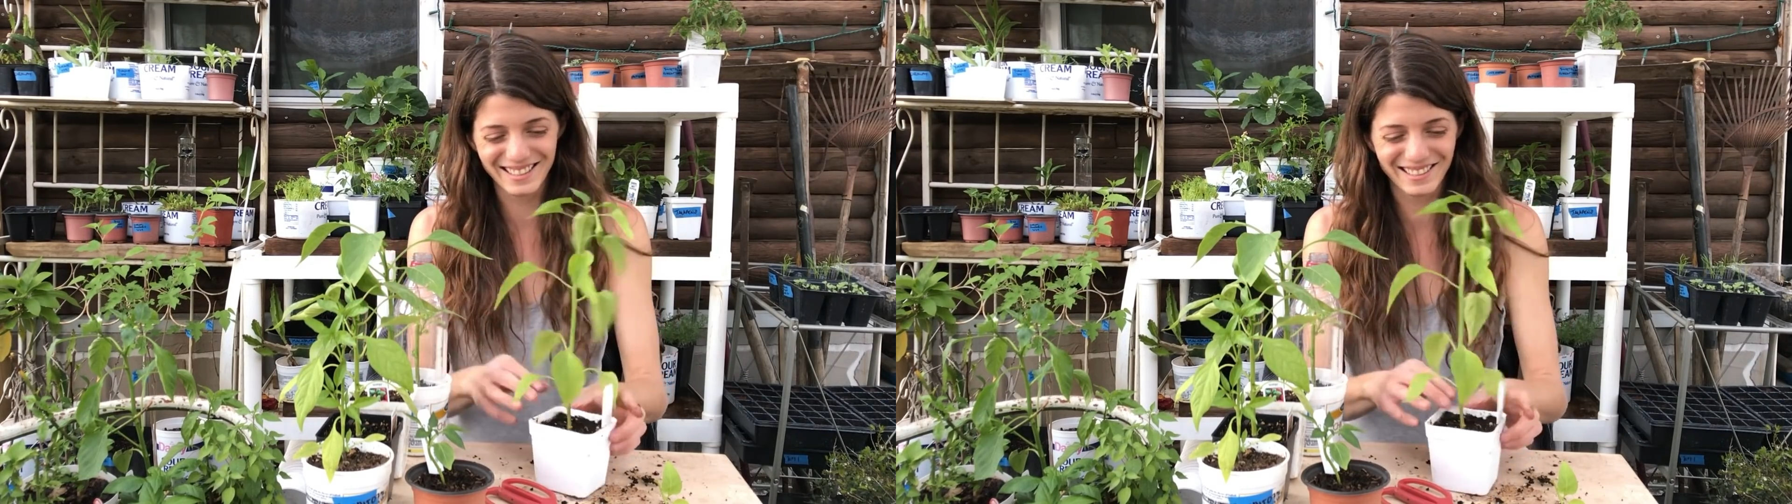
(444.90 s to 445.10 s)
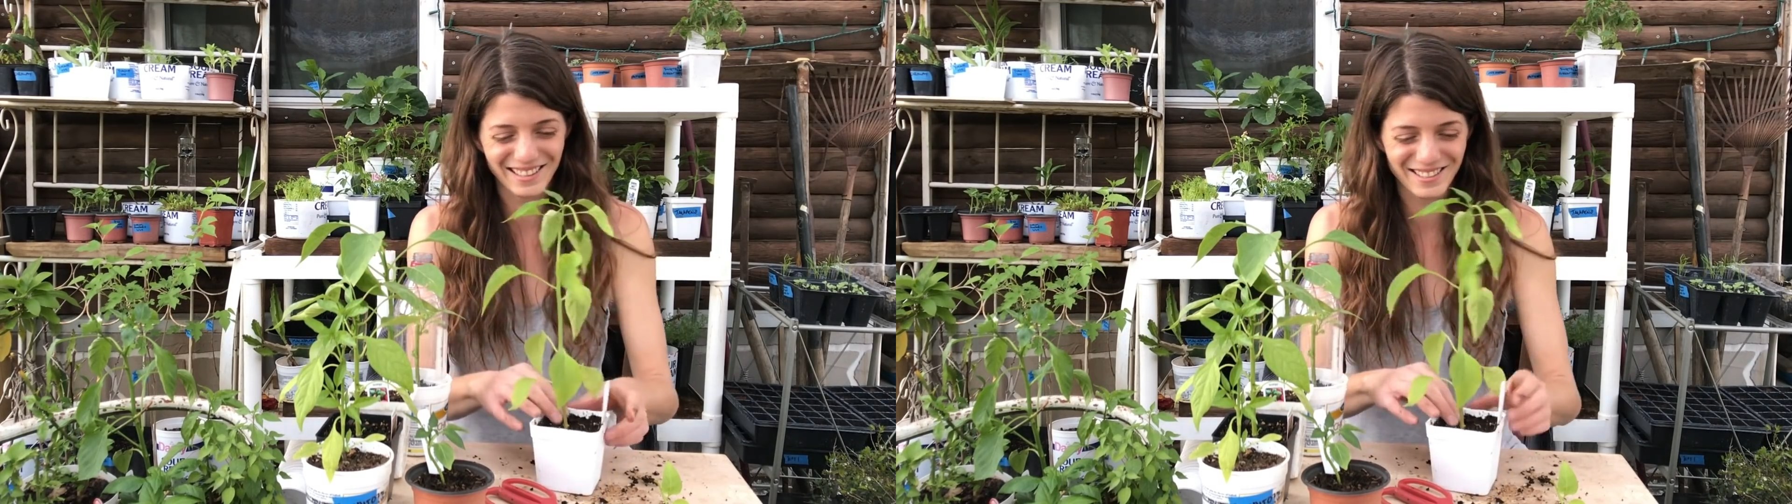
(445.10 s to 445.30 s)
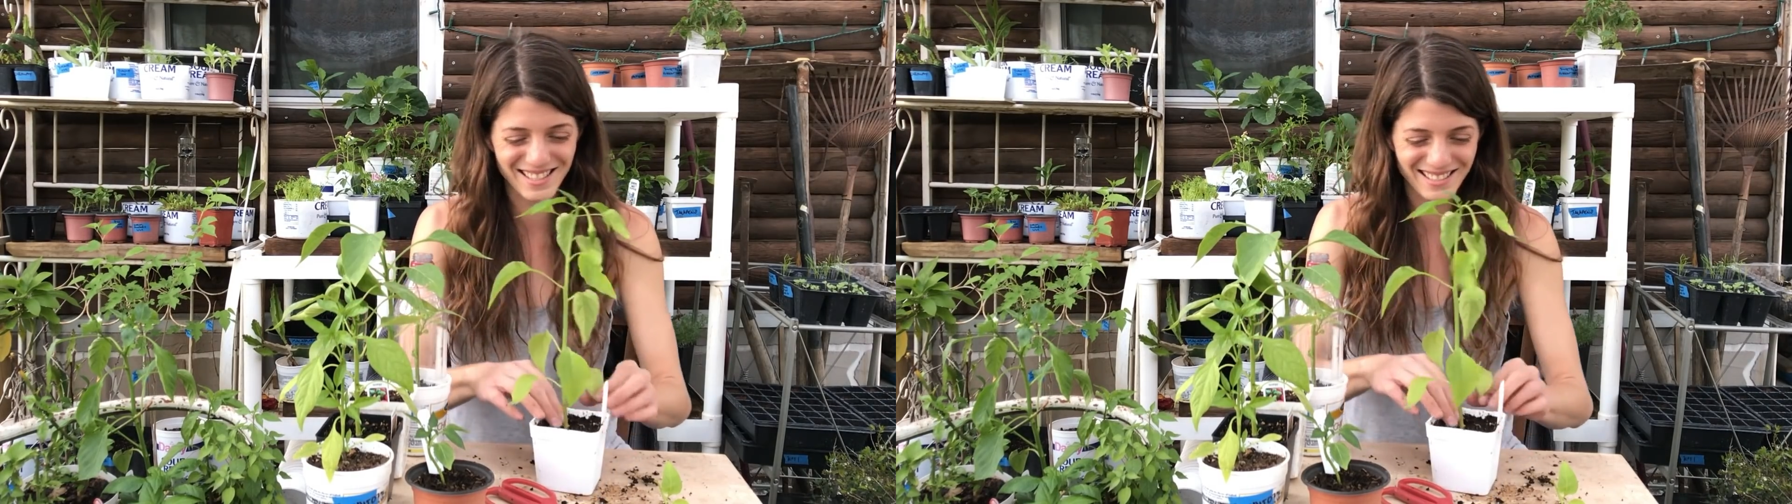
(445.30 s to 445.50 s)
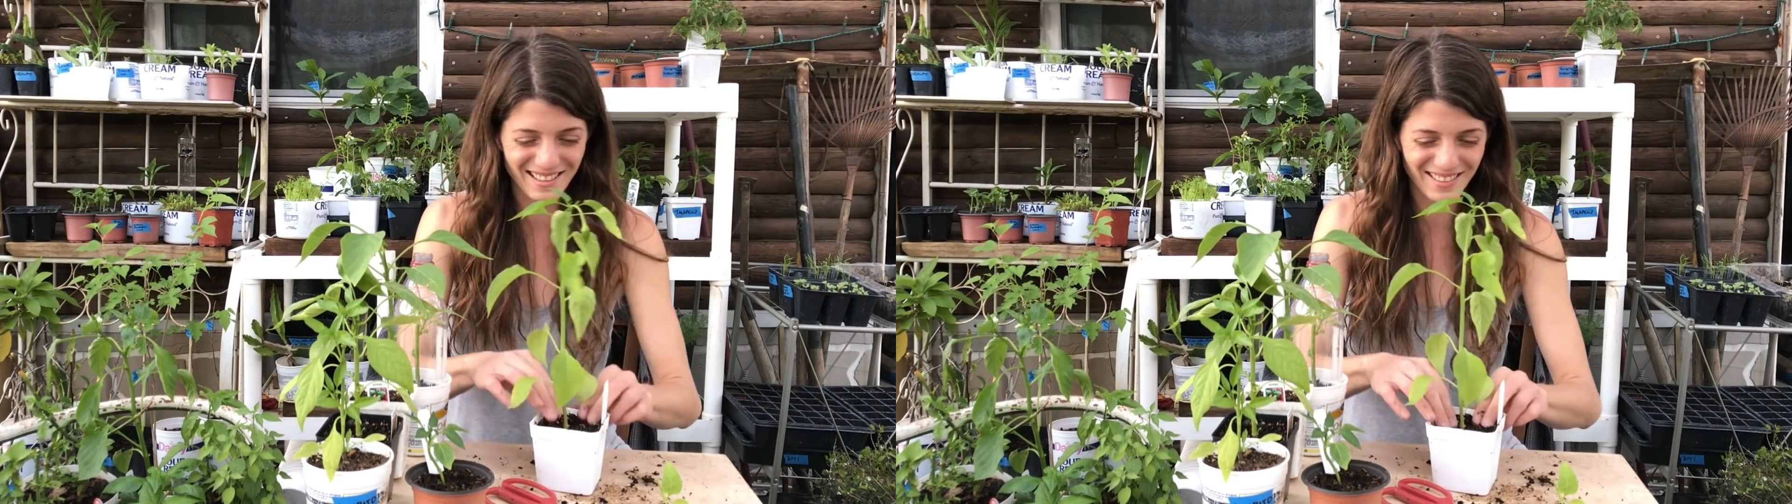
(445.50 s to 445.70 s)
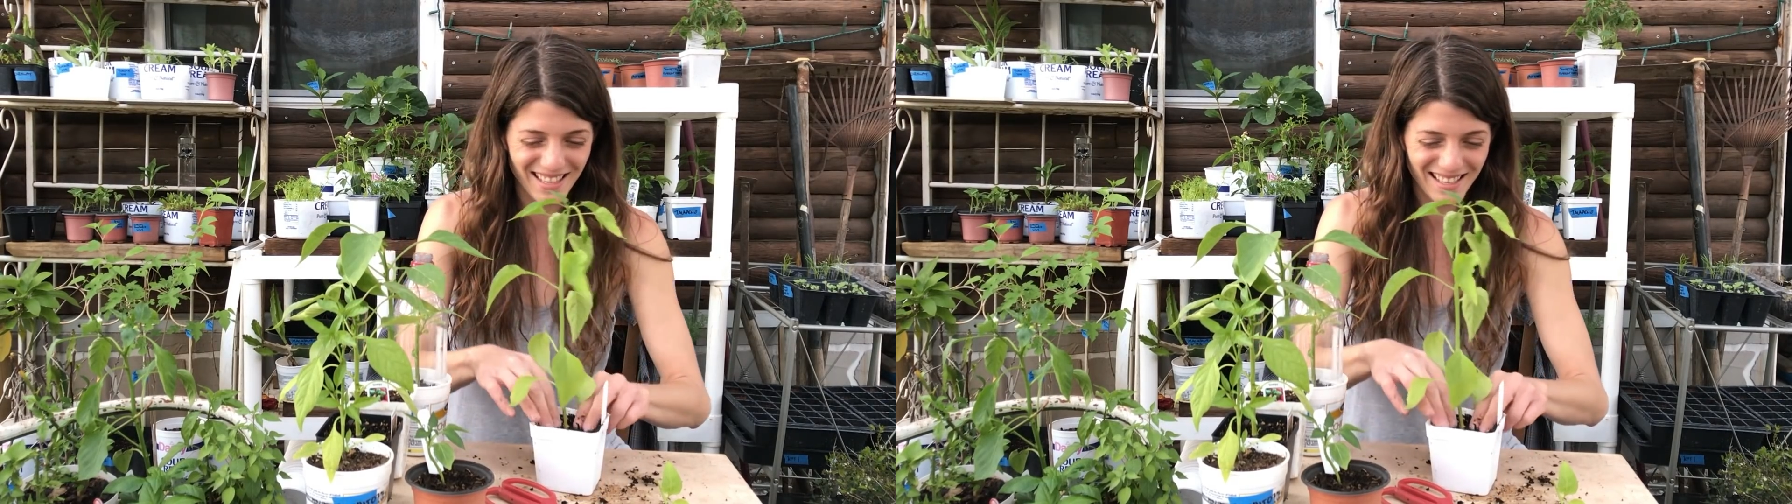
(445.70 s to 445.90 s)
you know,
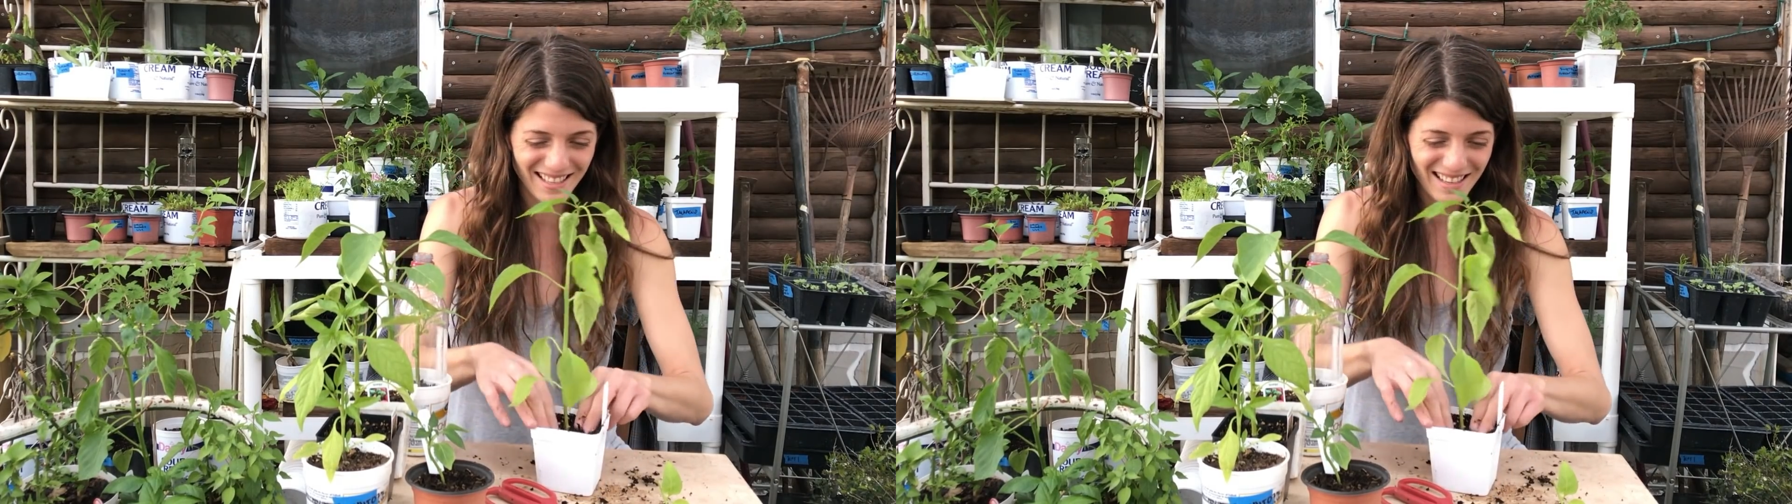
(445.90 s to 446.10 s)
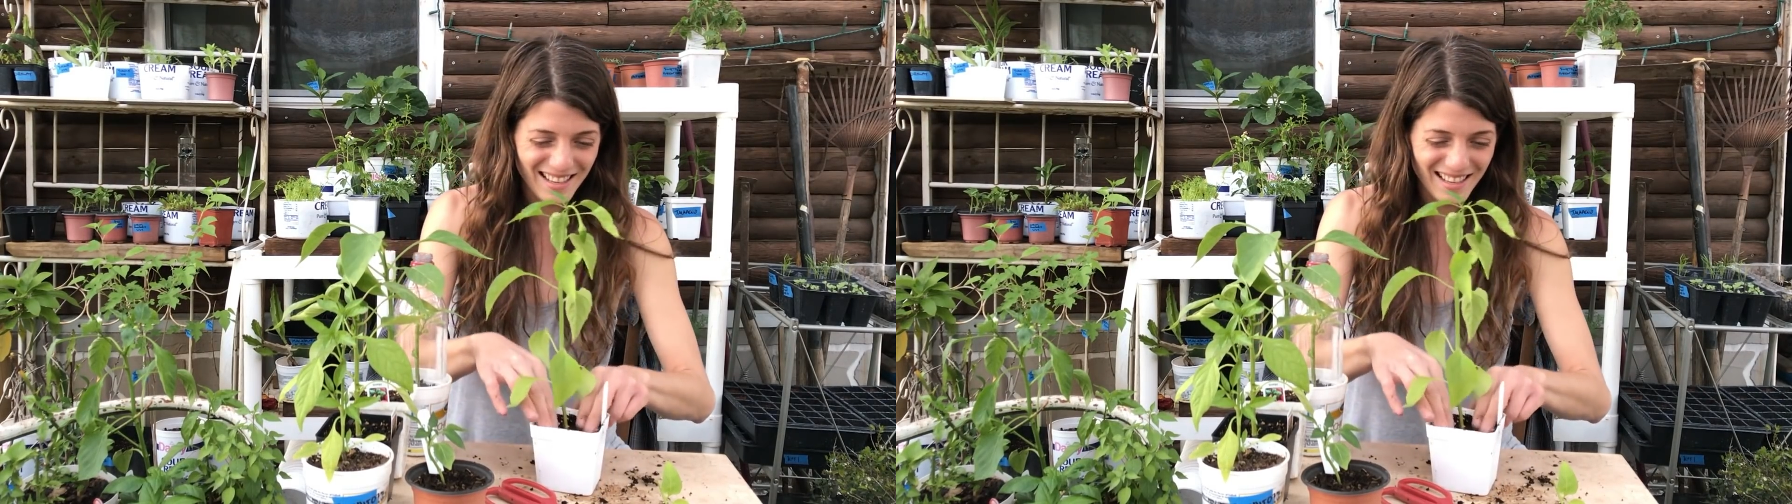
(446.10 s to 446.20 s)
that